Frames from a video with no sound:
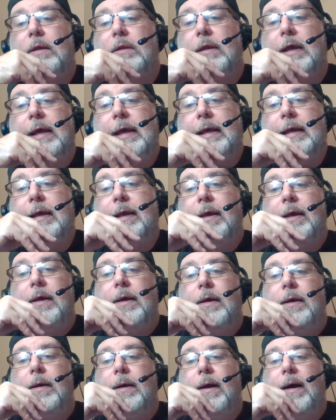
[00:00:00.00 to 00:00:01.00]
Like,
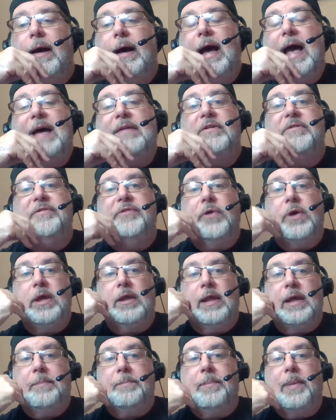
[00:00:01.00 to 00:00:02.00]
I have a feeling
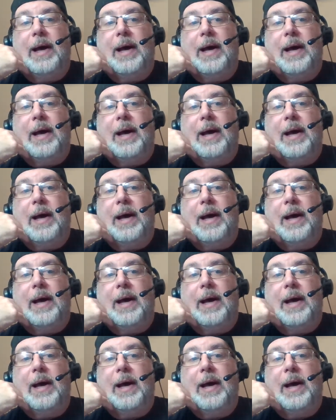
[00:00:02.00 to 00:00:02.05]
like